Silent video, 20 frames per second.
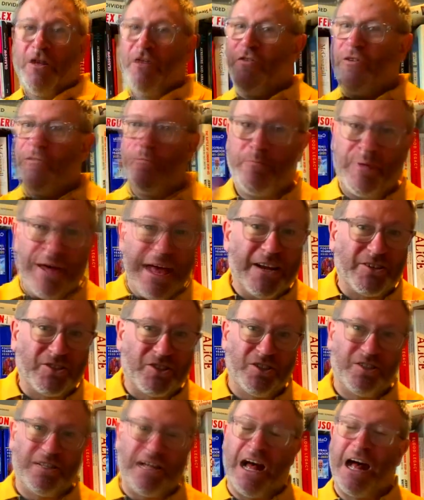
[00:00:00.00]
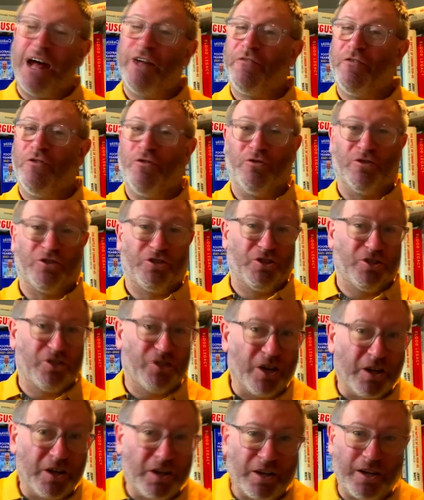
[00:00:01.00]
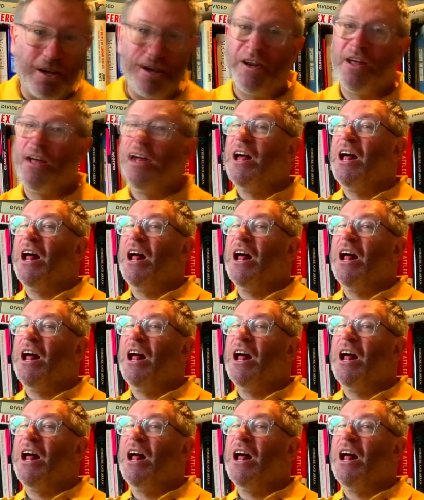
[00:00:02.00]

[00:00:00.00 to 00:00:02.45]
repair staff who are struggling,